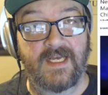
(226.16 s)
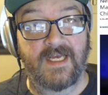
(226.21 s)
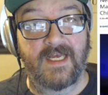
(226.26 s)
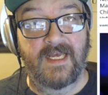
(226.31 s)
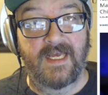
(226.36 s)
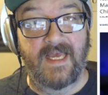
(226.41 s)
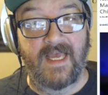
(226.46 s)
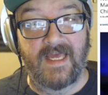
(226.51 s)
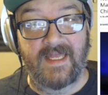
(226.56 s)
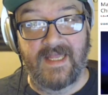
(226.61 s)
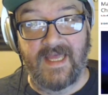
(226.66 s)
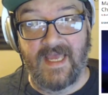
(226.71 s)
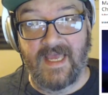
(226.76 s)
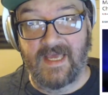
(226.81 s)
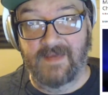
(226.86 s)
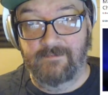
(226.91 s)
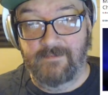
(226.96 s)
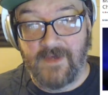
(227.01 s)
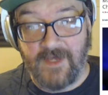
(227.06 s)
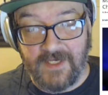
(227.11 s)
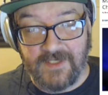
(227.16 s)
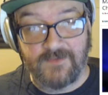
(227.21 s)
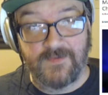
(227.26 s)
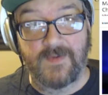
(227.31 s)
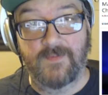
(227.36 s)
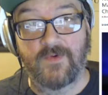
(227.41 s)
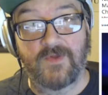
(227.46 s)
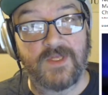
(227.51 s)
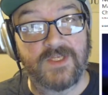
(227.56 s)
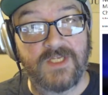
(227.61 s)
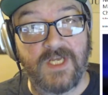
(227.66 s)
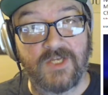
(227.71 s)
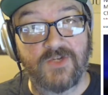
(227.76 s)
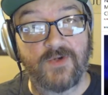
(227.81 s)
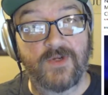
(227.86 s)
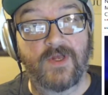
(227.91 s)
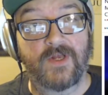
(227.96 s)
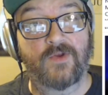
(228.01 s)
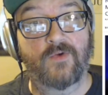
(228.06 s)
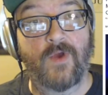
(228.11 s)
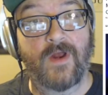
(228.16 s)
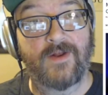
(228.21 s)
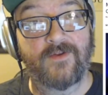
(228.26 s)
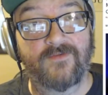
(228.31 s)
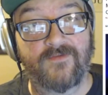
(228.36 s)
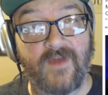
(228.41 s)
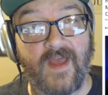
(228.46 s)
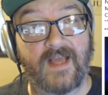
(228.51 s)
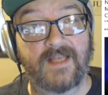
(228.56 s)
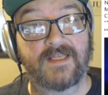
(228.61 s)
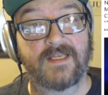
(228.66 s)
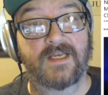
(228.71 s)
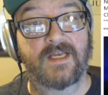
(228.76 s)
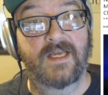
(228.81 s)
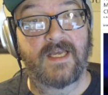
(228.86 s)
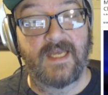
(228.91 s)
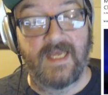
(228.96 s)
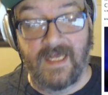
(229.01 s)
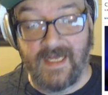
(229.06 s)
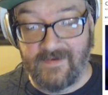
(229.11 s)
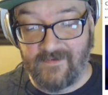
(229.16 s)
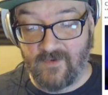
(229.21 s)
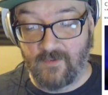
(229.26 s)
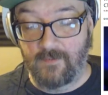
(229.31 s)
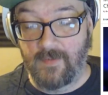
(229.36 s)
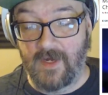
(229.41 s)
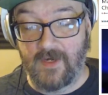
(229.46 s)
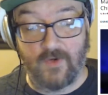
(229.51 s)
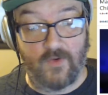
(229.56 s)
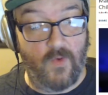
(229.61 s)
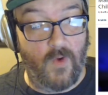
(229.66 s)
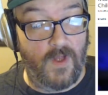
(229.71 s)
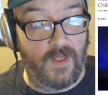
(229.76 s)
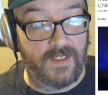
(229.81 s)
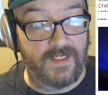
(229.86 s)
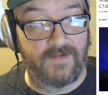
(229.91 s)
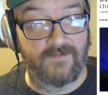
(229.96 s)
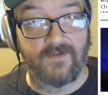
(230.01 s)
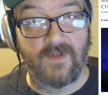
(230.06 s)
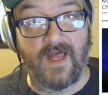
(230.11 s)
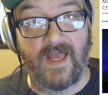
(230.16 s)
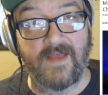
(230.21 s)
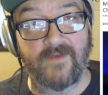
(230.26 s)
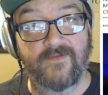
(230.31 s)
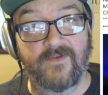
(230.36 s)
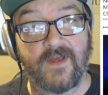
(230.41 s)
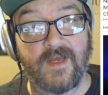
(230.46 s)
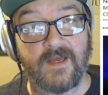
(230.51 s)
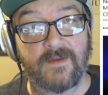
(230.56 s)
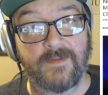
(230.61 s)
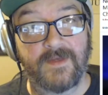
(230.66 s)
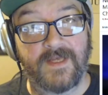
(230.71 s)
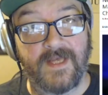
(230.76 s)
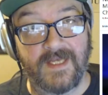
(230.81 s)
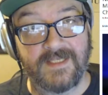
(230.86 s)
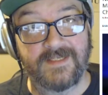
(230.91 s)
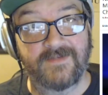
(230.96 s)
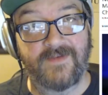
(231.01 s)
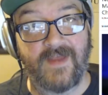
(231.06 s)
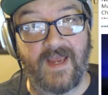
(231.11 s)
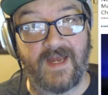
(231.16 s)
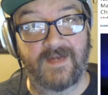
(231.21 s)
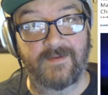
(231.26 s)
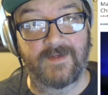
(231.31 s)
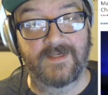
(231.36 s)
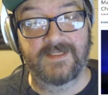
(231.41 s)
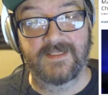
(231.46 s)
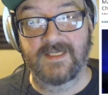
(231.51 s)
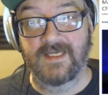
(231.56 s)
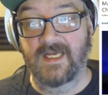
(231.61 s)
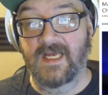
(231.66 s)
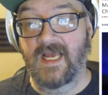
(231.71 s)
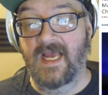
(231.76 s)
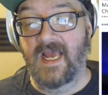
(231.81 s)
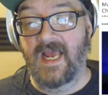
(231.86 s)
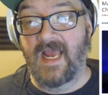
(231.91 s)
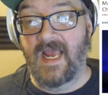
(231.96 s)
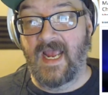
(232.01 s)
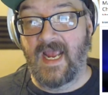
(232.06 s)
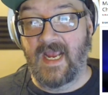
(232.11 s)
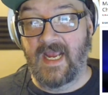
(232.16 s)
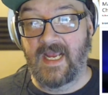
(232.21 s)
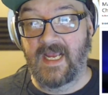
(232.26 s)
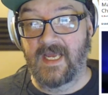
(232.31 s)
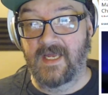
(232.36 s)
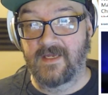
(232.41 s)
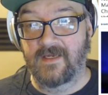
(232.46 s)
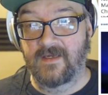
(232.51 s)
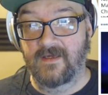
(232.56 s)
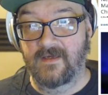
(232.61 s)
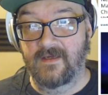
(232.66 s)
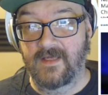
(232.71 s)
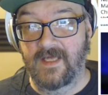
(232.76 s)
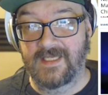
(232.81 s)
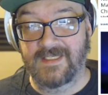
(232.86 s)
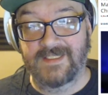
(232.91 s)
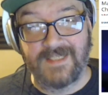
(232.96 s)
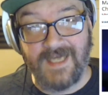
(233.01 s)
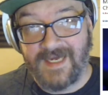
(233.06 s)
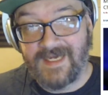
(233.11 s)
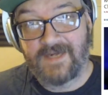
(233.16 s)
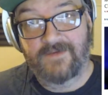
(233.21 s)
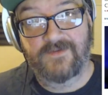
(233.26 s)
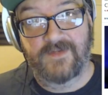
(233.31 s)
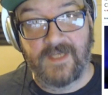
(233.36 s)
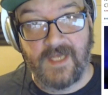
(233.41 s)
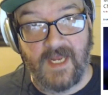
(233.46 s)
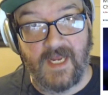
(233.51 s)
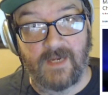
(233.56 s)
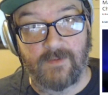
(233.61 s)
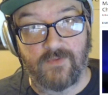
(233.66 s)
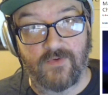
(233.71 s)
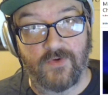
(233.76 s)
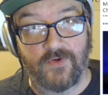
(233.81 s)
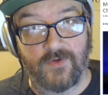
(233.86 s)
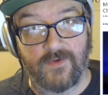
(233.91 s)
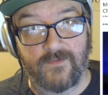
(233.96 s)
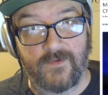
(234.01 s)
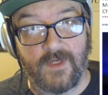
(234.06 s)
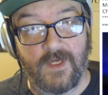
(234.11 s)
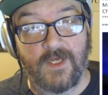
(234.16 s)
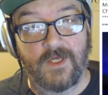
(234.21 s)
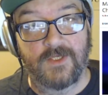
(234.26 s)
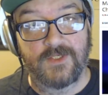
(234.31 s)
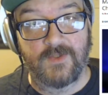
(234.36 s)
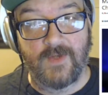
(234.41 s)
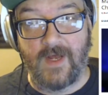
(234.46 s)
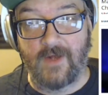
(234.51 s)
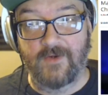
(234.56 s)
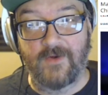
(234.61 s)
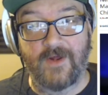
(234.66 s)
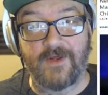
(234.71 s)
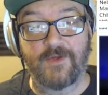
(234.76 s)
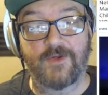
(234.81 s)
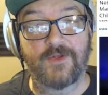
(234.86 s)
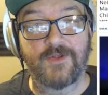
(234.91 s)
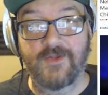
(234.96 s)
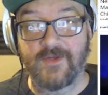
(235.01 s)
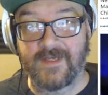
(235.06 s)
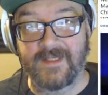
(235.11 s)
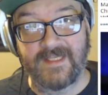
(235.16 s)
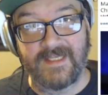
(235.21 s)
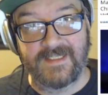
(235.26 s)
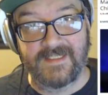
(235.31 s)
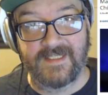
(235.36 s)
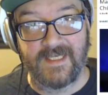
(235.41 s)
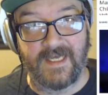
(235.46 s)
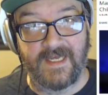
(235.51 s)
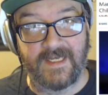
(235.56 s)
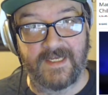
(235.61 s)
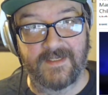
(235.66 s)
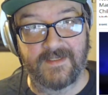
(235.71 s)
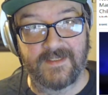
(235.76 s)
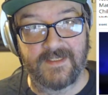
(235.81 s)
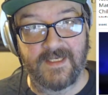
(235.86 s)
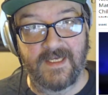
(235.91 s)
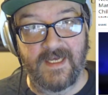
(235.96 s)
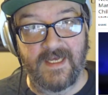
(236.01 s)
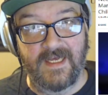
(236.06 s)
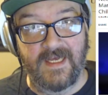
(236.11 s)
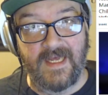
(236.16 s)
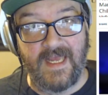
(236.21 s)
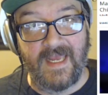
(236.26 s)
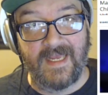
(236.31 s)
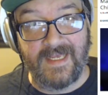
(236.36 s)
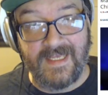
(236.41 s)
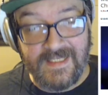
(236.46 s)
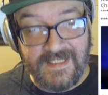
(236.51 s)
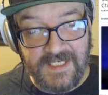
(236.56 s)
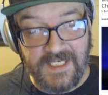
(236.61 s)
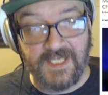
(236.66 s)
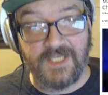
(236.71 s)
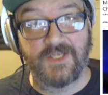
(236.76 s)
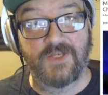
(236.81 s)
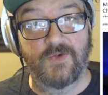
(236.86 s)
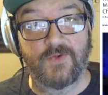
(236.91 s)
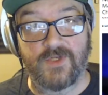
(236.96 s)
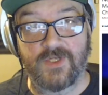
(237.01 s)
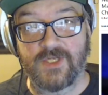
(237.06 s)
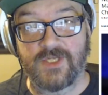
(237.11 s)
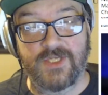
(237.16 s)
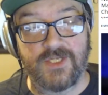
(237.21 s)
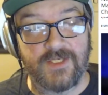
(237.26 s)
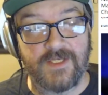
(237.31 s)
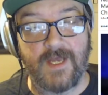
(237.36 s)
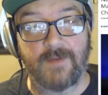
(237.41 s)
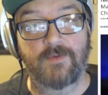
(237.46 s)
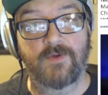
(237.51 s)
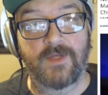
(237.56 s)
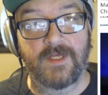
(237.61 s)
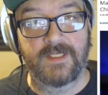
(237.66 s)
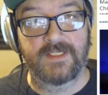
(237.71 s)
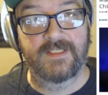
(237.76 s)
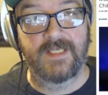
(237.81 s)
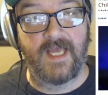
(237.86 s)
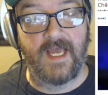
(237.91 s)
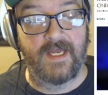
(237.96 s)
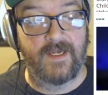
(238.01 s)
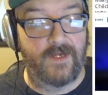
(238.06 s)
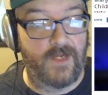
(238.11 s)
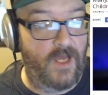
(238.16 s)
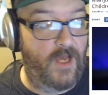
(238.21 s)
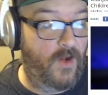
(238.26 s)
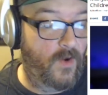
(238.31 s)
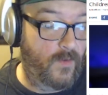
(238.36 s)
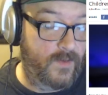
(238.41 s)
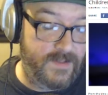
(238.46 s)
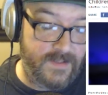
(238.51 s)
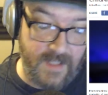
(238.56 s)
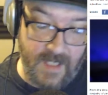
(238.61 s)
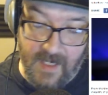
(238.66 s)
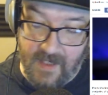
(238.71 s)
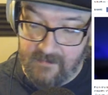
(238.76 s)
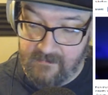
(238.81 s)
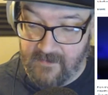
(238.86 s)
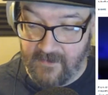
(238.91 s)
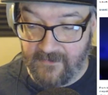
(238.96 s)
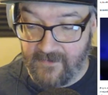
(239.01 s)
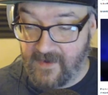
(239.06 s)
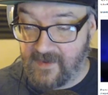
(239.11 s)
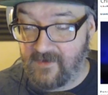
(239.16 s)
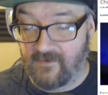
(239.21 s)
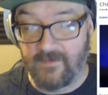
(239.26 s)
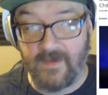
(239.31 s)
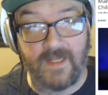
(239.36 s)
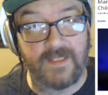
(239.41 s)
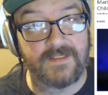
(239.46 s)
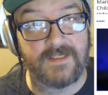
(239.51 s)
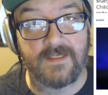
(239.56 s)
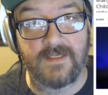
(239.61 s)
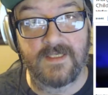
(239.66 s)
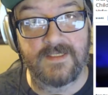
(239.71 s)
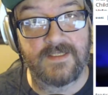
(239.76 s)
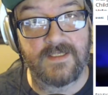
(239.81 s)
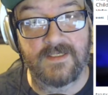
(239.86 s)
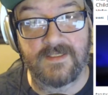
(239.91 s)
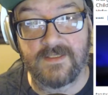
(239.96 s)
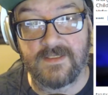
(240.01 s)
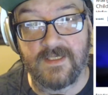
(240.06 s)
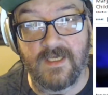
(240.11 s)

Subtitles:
and millions of people in this country get a great effect and have a better quality of life because of cannabis, and it's not FDA approved. So I don't know how you can look at these things and continue to just stubbornly say, no, it's not effective medicine unless it's